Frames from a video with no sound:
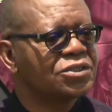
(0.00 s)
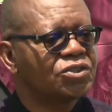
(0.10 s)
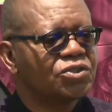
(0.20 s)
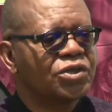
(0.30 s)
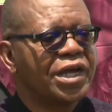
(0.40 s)

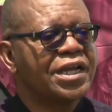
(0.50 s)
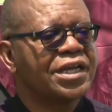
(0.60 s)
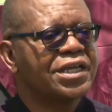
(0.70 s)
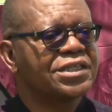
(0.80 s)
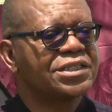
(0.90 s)
to
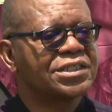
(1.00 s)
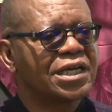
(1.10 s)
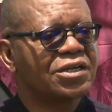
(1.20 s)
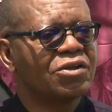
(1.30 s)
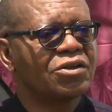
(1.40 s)
engage the
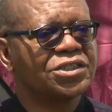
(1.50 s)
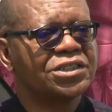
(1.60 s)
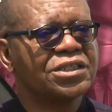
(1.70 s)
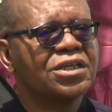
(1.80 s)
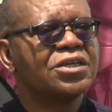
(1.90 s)

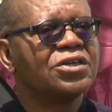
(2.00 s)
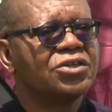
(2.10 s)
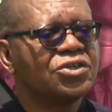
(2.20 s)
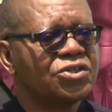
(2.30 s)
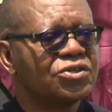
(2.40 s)
technology
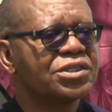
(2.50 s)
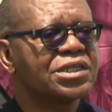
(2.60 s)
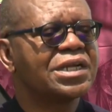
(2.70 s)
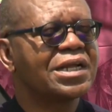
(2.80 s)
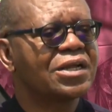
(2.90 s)

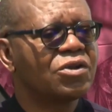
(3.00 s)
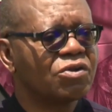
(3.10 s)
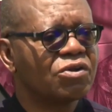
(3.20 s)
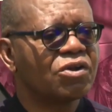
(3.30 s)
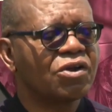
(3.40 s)
using
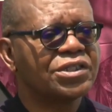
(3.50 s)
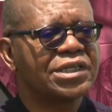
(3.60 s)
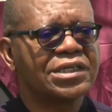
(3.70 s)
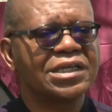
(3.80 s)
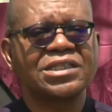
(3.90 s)
local
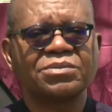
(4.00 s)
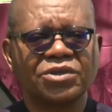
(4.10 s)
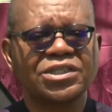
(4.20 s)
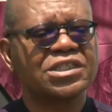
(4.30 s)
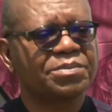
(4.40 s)
content as much as